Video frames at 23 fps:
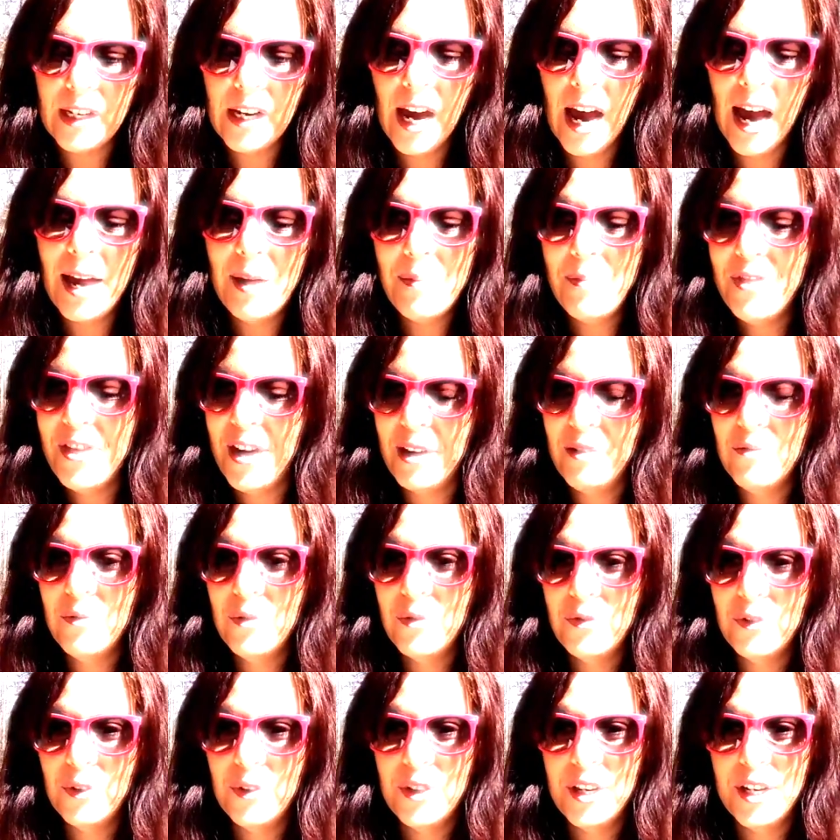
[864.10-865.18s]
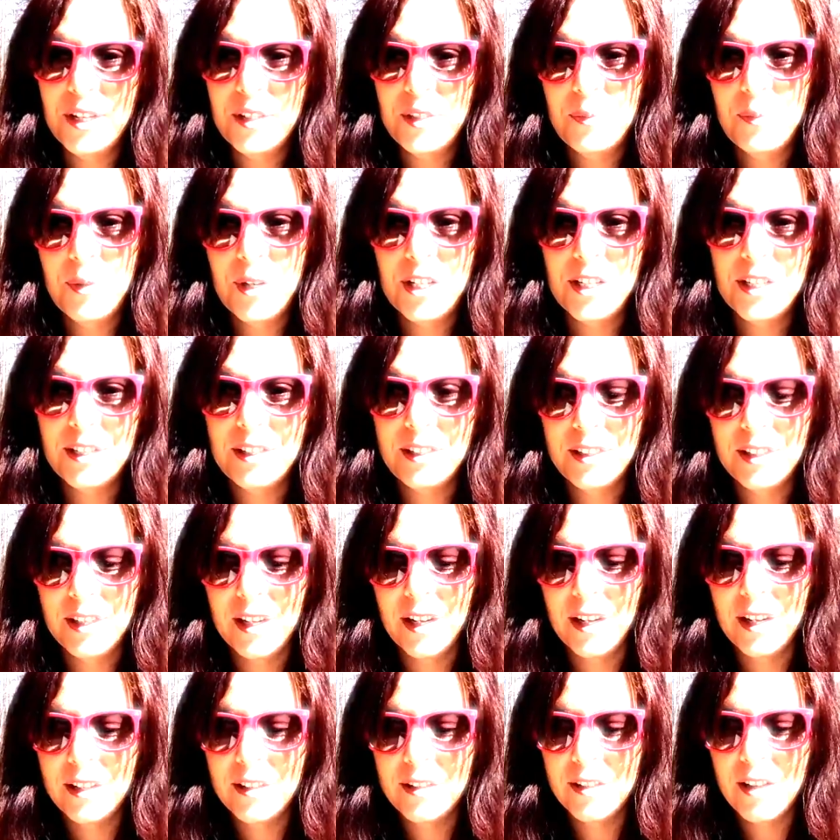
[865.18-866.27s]
I am thankful for the
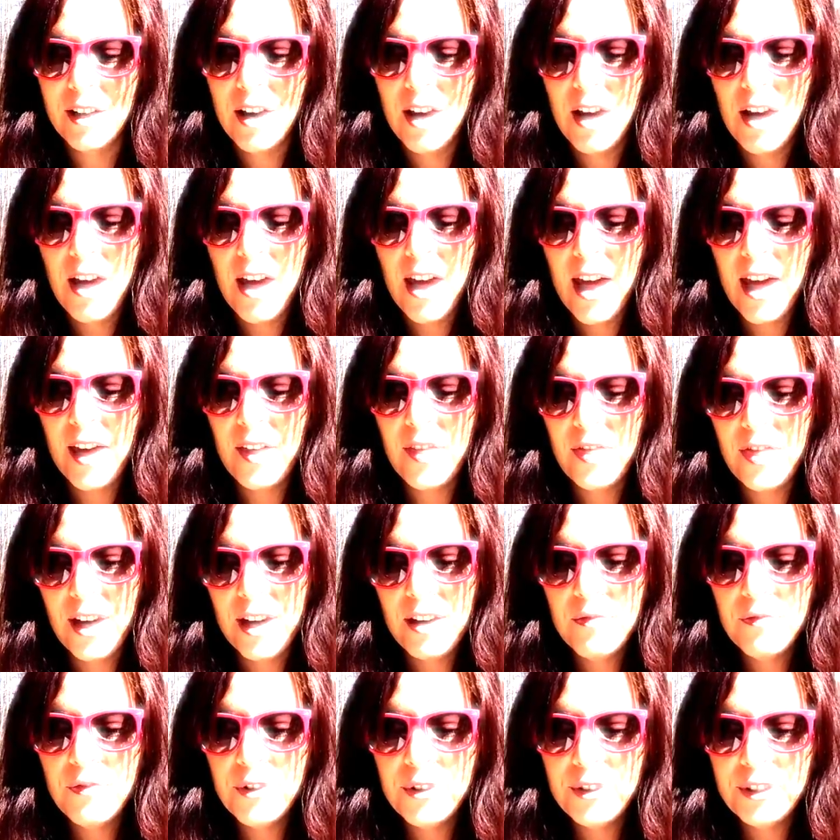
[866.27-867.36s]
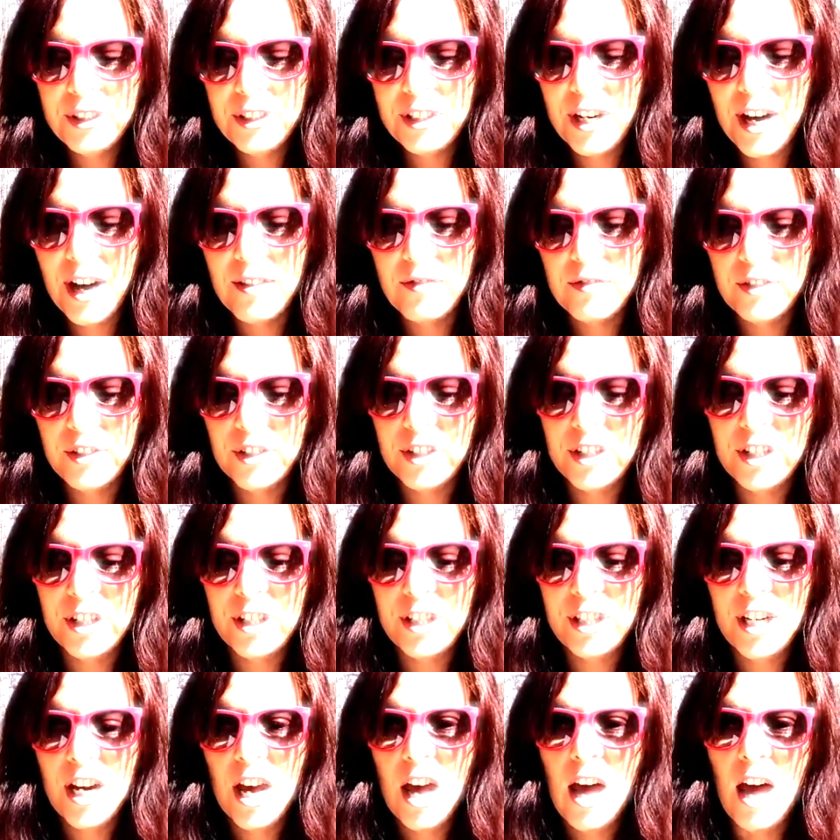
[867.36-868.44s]
experiences and thankful to have
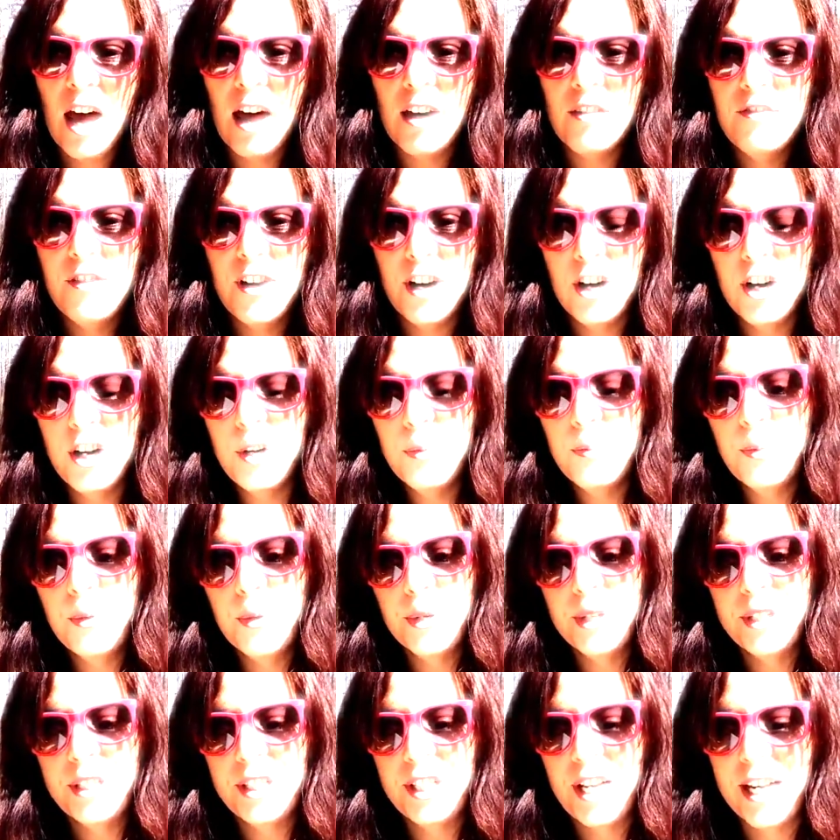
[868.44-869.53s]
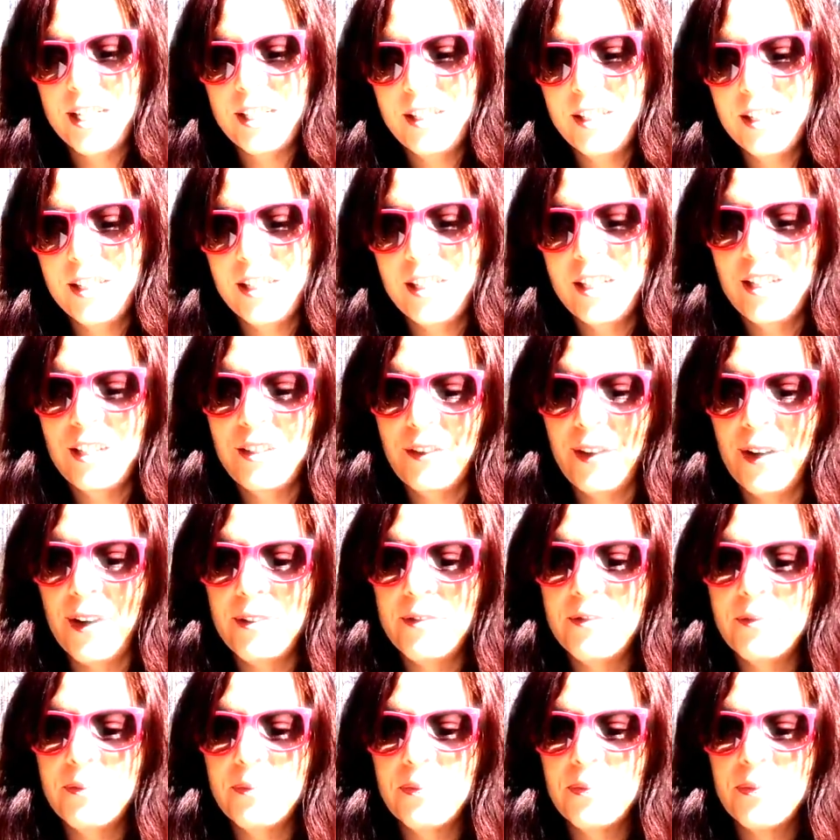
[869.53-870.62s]
learned a very important lesson in love.
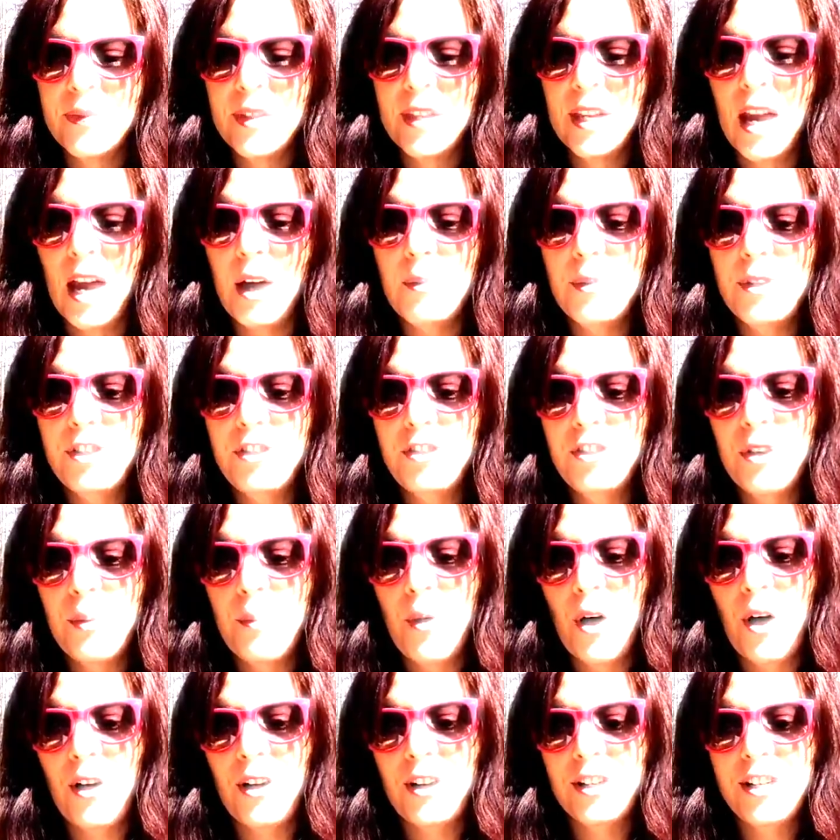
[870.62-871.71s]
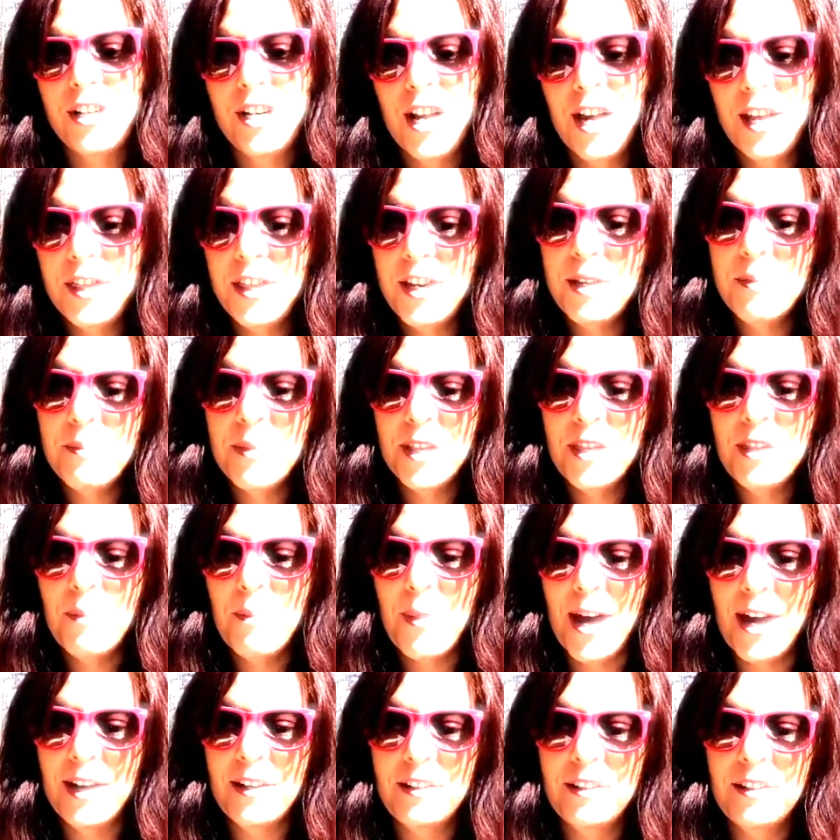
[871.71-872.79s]
I wish them all nothing but the
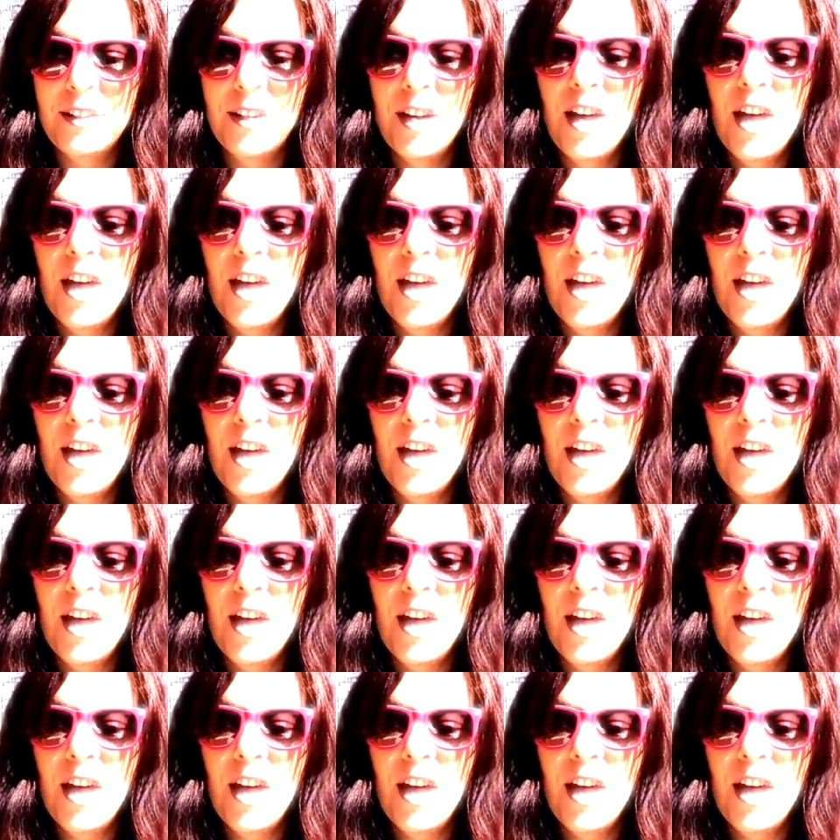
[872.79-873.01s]
best